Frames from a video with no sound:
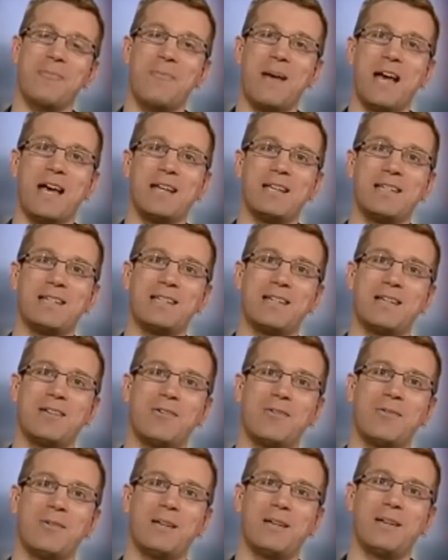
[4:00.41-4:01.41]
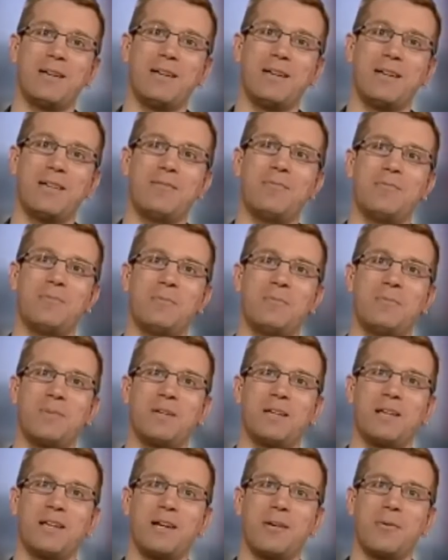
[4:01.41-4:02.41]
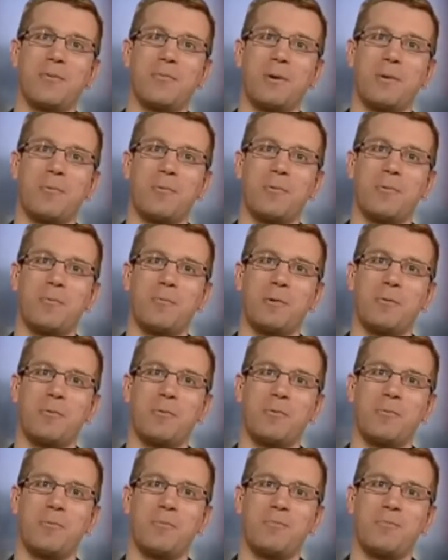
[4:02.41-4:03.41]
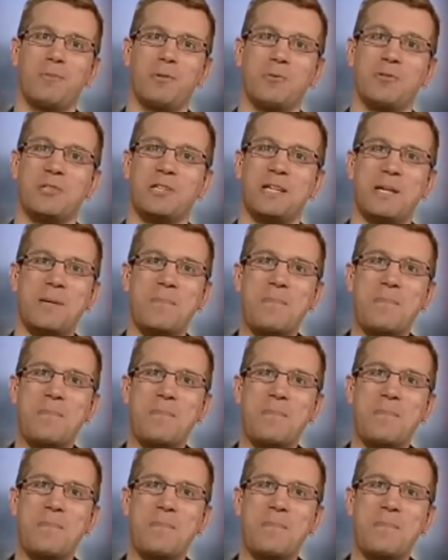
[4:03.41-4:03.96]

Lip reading: Matt. So you know, we'll see.